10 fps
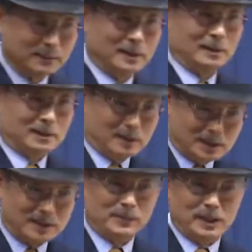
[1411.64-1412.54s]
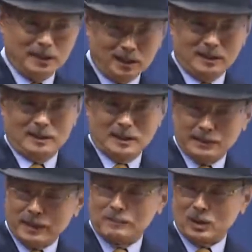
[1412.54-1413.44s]
in cram schools,
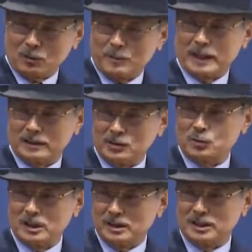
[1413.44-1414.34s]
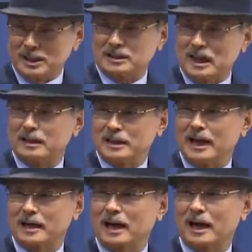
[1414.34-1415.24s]
hoping to make
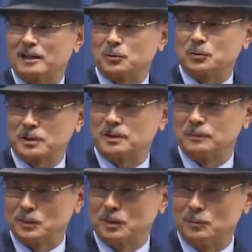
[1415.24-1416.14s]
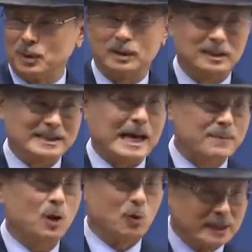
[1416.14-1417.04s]
$2,000 a month, while
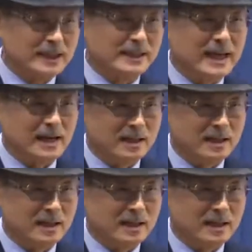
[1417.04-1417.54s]
our kids are already